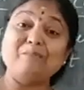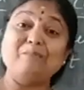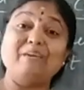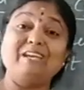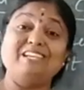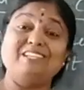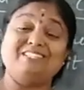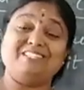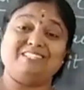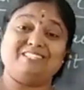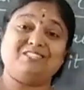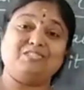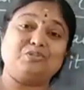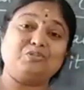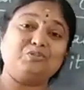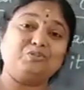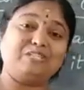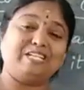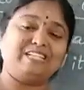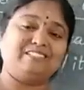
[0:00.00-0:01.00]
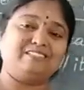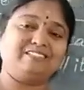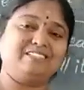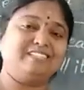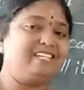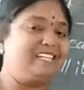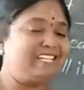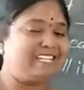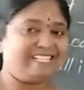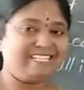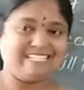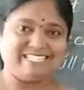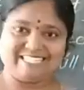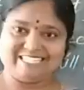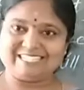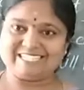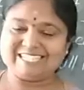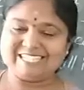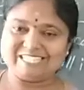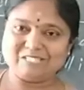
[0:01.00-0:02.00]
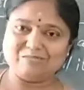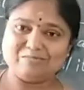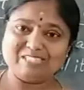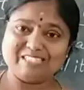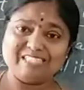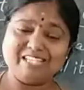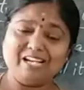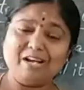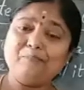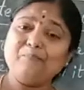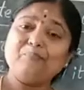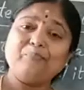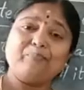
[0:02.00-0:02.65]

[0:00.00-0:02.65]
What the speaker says: images through that. That is nothing but the